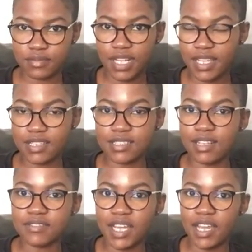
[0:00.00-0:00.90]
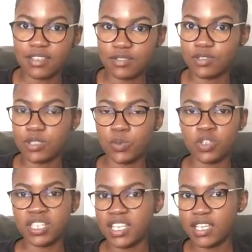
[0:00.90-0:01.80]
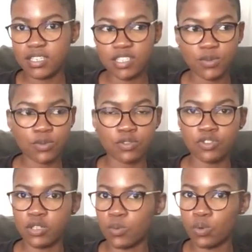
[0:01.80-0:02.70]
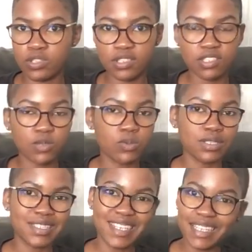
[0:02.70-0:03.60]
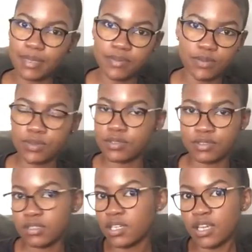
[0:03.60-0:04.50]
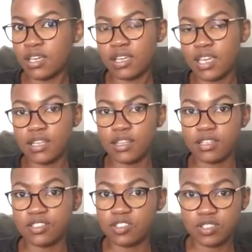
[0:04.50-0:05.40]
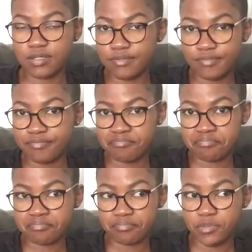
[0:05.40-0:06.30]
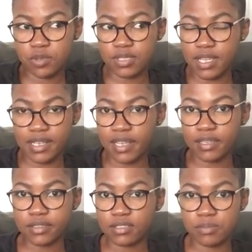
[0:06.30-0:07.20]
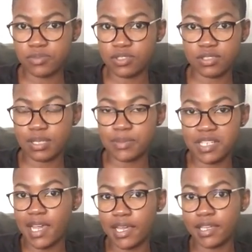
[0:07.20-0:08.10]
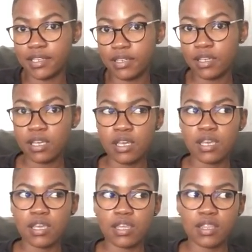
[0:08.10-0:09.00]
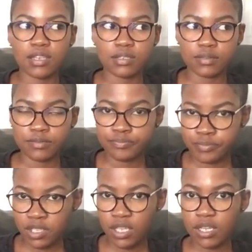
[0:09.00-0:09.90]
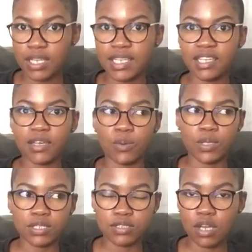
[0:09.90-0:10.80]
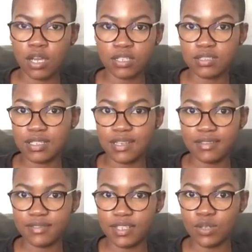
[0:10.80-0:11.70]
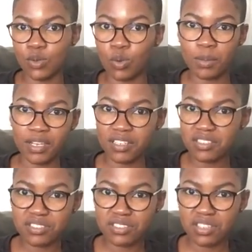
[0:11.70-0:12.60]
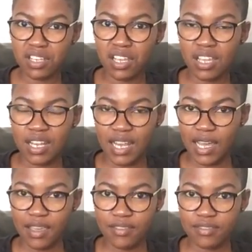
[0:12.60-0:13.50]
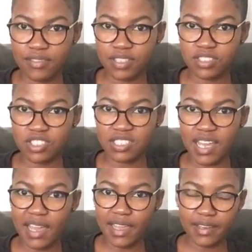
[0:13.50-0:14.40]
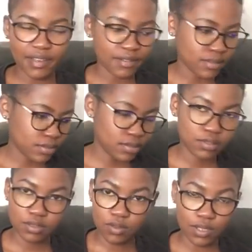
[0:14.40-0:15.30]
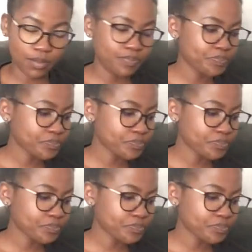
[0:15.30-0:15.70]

let herself die. So she wouldn't eat, she wouldn't drink water, she wouldn't sleep, she wouldn't anything. She was like, nah, I'm gonna die. And then yeah, Leah went on to live a normalish life, and she died in 2001.